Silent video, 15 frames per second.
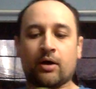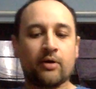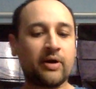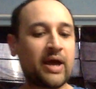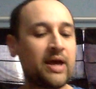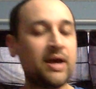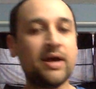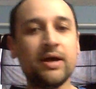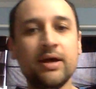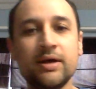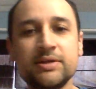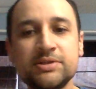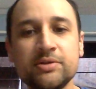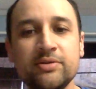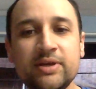Okay,
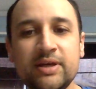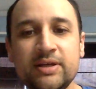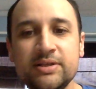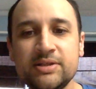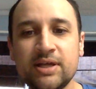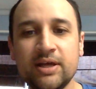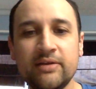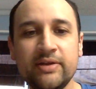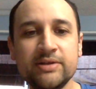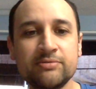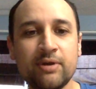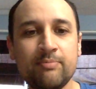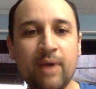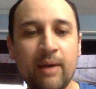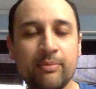so these
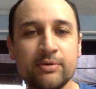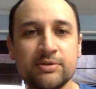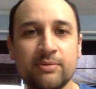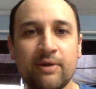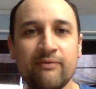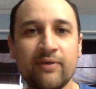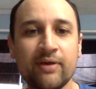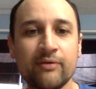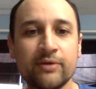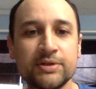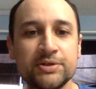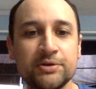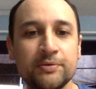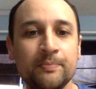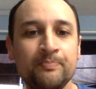red peppers are my favorite
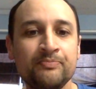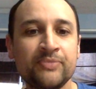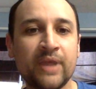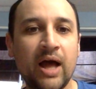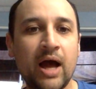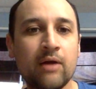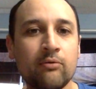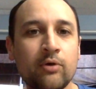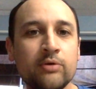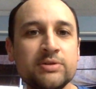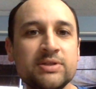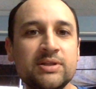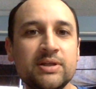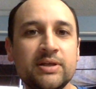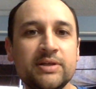too. I
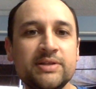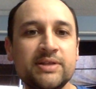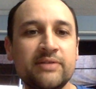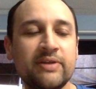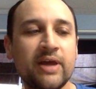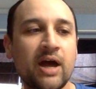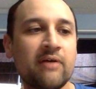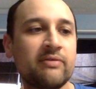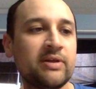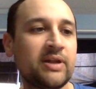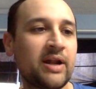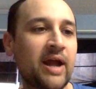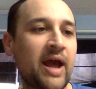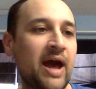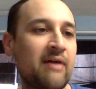roast these in the oven
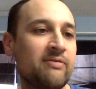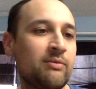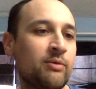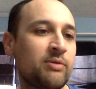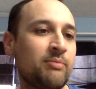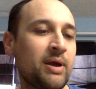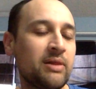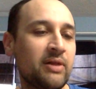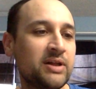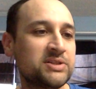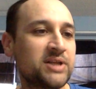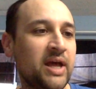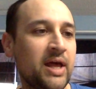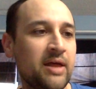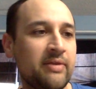and I have them with my
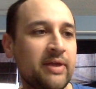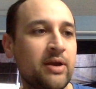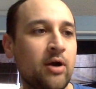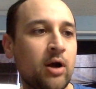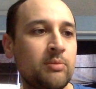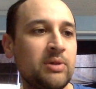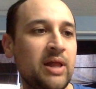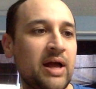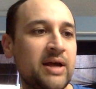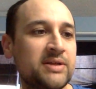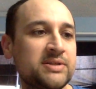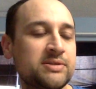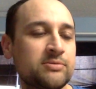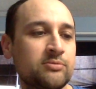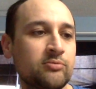lunch. They
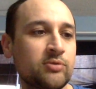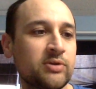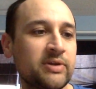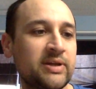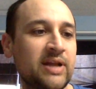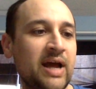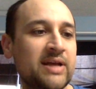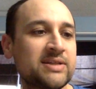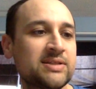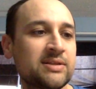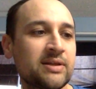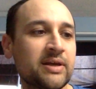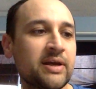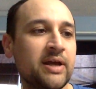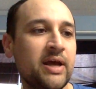caramelize really
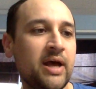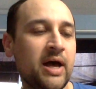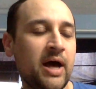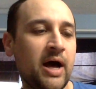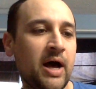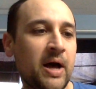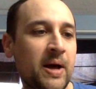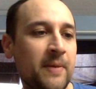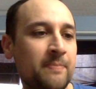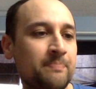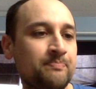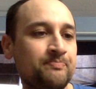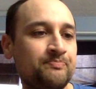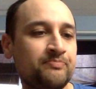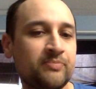nicely,
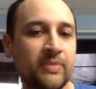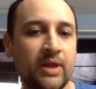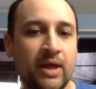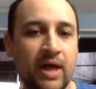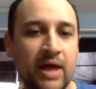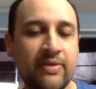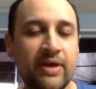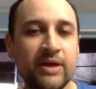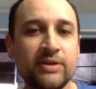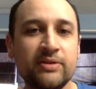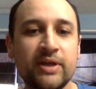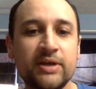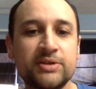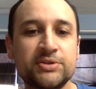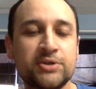and
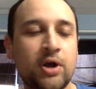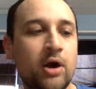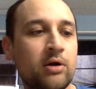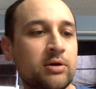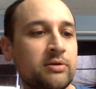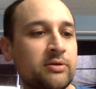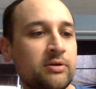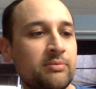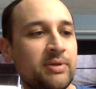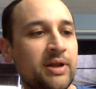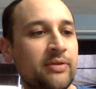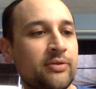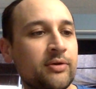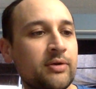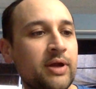they char a little bit
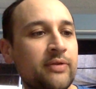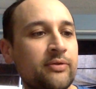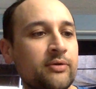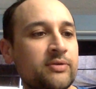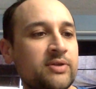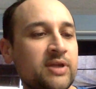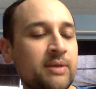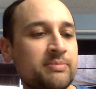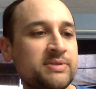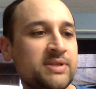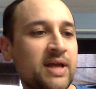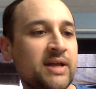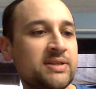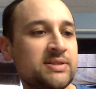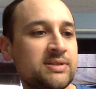at their tips.
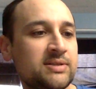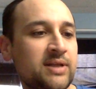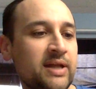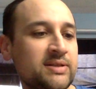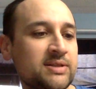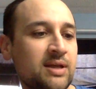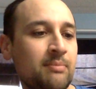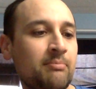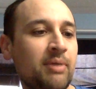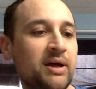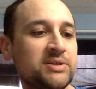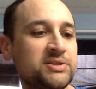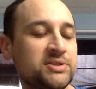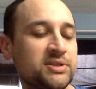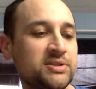That's
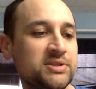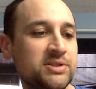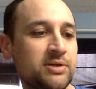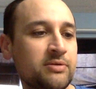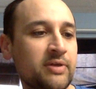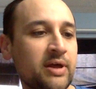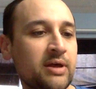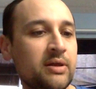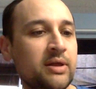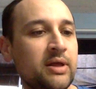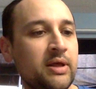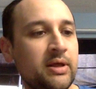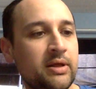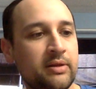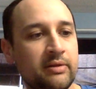combustion. So
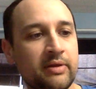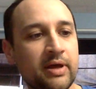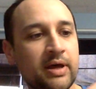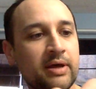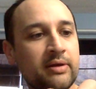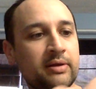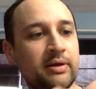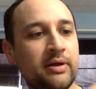the